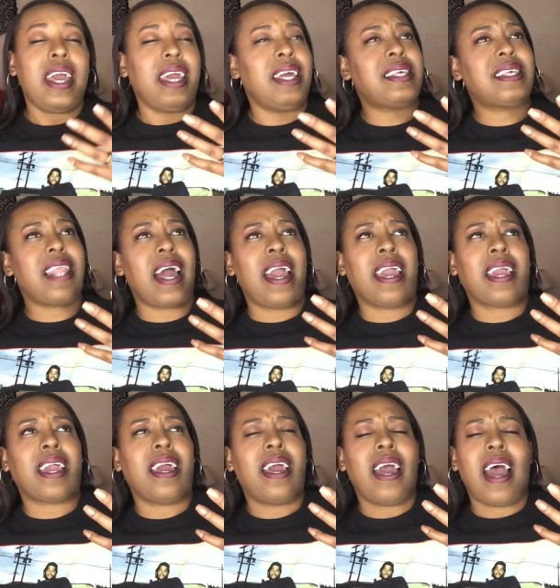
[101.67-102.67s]
it's
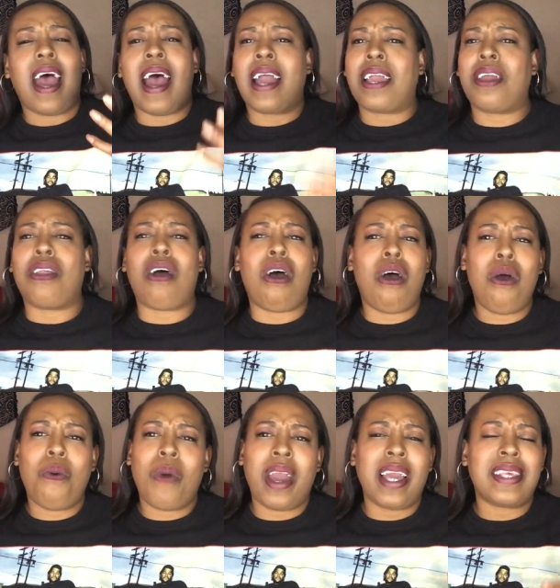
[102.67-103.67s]
like i can
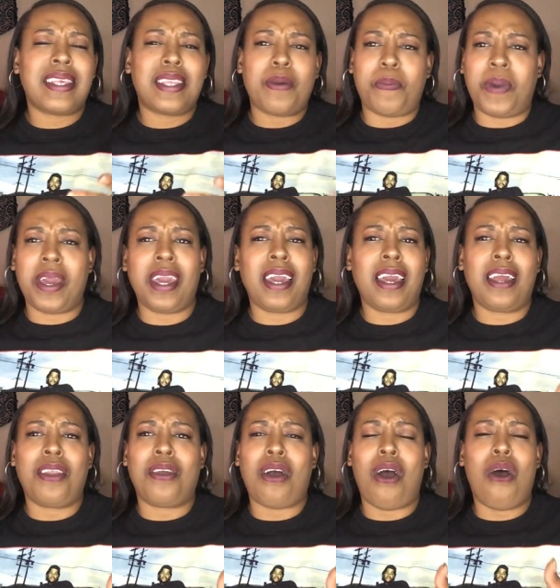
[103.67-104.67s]
always
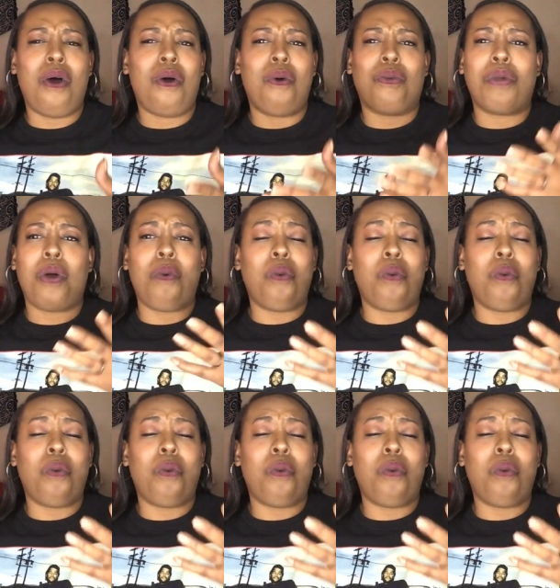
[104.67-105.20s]
depend on